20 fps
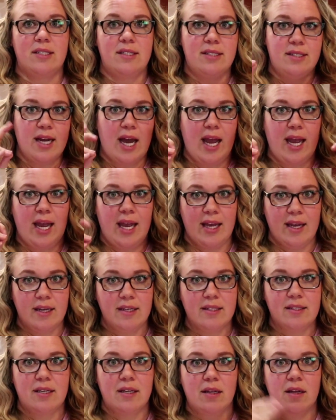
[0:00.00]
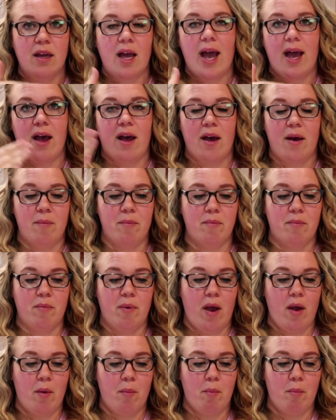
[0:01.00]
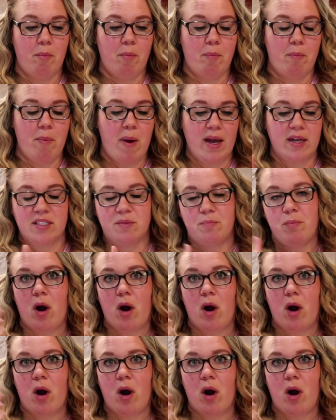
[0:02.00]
diet as